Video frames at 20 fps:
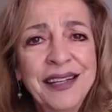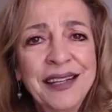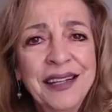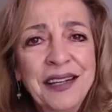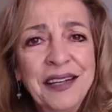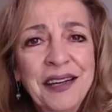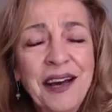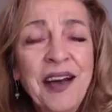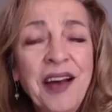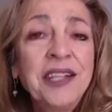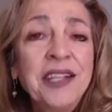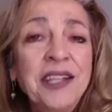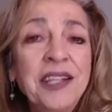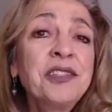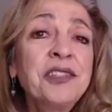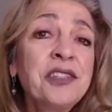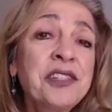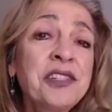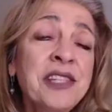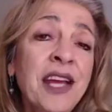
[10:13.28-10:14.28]
I
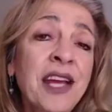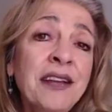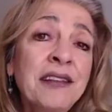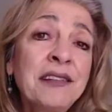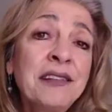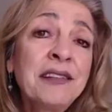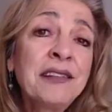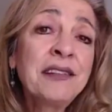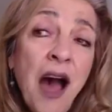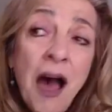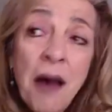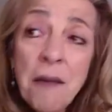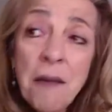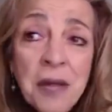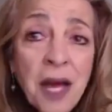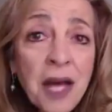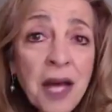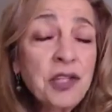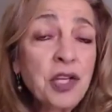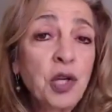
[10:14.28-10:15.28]
understand I'm
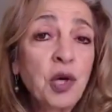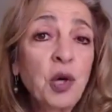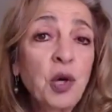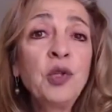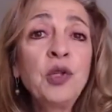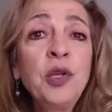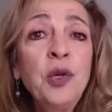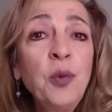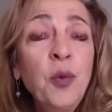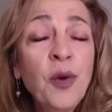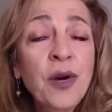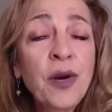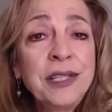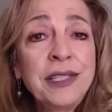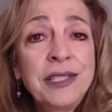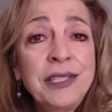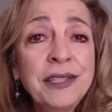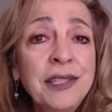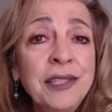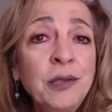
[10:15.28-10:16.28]
not the only one
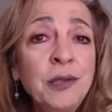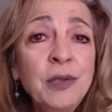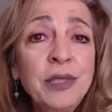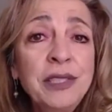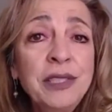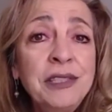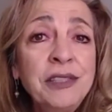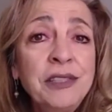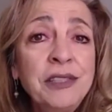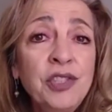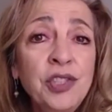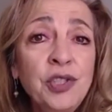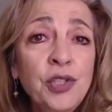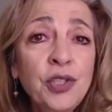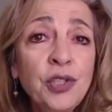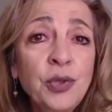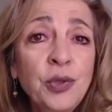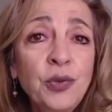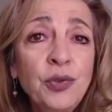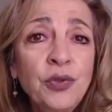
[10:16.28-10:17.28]
dealing with these
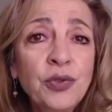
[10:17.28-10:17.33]
issues.